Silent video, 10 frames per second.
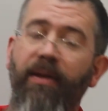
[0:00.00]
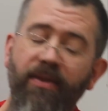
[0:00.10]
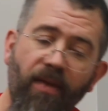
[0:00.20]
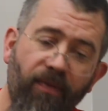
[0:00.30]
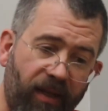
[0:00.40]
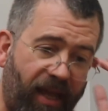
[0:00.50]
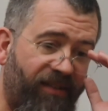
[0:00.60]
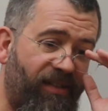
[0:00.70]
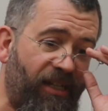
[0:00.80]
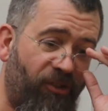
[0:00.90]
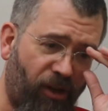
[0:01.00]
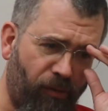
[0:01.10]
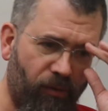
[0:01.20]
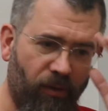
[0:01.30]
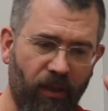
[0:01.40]
But nonetheless, in
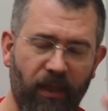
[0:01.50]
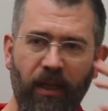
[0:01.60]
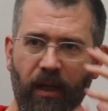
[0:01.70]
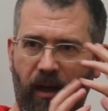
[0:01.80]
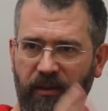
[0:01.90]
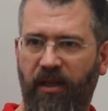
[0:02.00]
general, our